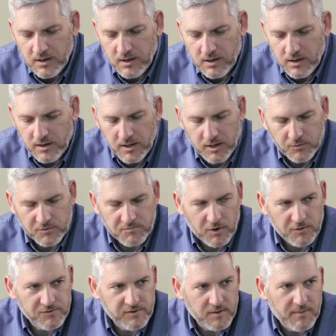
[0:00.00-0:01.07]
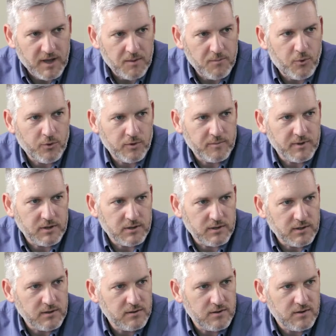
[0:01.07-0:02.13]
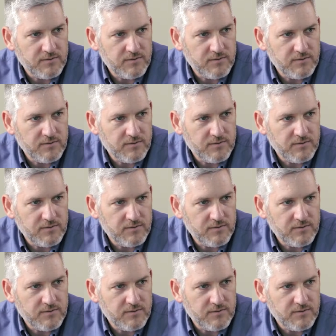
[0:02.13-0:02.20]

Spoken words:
and it was mostly about portability